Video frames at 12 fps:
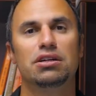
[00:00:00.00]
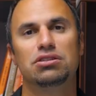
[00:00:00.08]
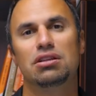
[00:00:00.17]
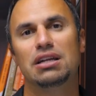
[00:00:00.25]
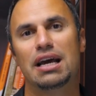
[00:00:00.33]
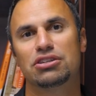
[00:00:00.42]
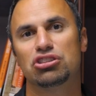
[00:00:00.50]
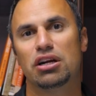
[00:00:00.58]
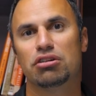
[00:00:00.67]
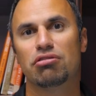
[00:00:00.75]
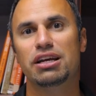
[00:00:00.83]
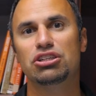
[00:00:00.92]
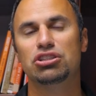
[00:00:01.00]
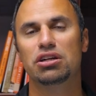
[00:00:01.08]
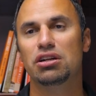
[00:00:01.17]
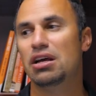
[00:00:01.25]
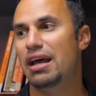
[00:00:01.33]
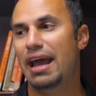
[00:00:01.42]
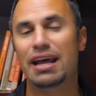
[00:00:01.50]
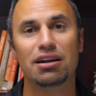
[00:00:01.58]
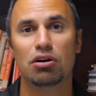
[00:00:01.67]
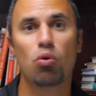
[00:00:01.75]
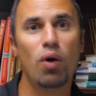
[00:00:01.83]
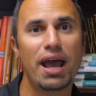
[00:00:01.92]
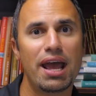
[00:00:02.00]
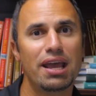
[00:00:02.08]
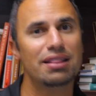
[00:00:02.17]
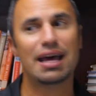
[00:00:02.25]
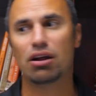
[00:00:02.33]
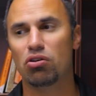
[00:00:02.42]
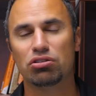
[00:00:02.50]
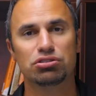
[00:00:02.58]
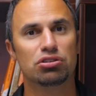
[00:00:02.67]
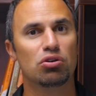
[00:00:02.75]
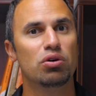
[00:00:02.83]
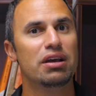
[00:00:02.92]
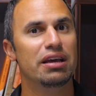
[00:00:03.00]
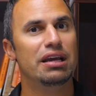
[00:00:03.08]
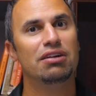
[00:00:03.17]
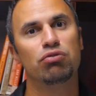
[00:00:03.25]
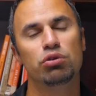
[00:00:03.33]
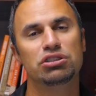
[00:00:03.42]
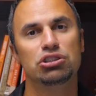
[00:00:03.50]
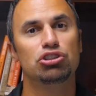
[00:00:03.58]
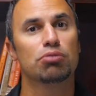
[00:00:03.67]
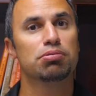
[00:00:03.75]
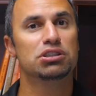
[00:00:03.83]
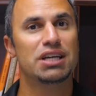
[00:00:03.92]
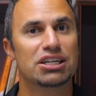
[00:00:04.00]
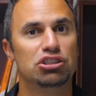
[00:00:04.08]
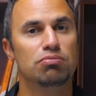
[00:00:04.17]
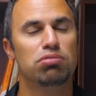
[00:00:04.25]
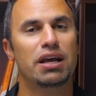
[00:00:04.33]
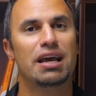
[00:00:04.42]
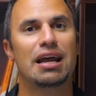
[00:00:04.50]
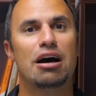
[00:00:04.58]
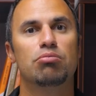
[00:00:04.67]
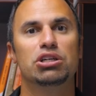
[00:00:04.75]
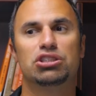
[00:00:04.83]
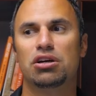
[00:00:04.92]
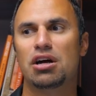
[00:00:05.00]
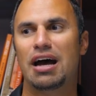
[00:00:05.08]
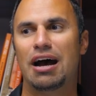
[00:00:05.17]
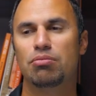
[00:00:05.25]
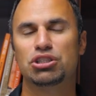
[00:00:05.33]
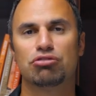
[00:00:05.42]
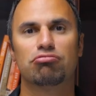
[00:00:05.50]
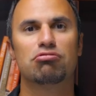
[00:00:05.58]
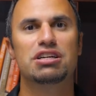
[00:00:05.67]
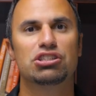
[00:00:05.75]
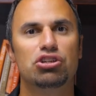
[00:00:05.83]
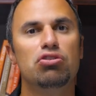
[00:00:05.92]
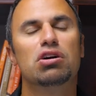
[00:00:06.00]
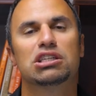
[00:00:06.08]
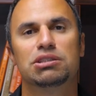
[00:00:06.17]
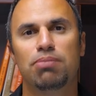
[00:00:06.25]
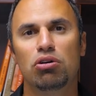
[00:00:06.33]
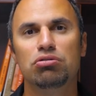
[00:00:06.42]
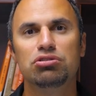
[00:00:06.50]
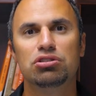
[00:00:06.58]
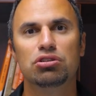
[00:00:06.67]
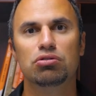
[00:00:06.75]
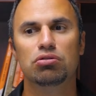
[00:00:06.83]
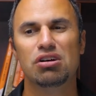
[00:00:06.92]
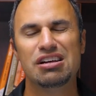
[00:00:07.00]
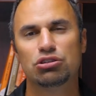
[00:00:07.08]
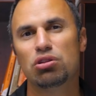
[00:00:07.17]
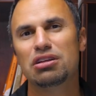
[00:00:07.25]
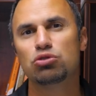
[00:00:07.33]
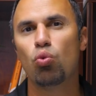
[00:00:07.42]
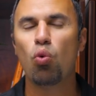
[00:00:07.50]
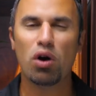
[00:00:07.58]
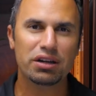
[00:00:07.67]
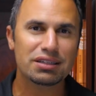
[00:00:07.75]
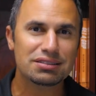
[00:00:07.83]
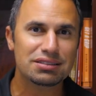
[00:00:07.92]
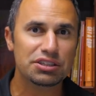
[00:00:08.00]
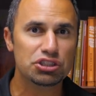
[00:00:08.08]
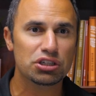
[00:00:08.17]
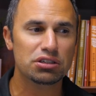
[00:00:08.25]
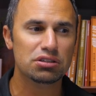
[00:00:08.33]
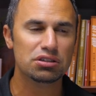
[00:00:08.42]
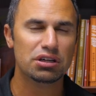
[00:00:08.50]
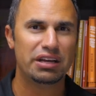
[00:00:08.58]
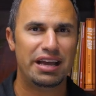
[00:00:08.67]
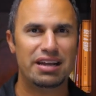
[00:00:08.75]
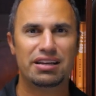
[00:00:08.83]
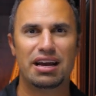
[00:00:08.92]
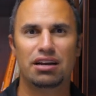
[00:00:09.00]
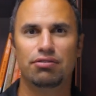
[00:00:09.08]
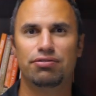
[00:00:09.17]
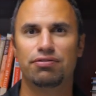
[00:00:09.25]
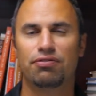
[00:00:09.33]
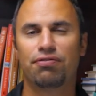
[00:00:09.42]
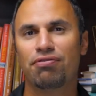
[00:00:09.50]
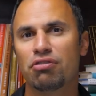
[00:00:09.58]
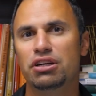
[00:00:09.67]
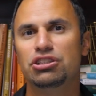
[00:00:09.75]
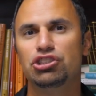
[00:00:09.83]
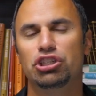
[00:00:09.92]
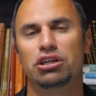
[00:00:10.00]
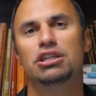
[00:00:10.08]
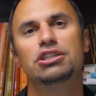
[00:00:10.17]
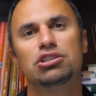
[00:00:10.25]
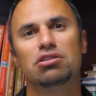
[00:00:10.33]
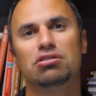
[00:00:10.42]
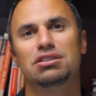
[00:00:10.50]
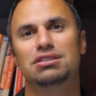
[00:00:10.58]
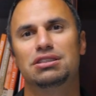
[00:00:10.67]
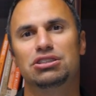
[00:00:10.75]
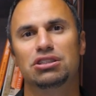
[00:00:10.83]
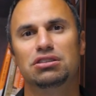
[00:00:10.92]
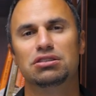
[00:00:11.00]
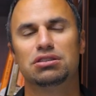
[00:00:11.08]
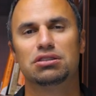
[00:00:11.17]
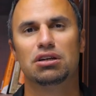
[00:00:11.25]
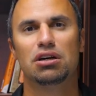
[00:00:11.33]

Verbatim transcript: to the next generation. And in a way, that also influences your protection action plan how much how much risk you're exposed to. So this one decision and kind of fringe additional decisions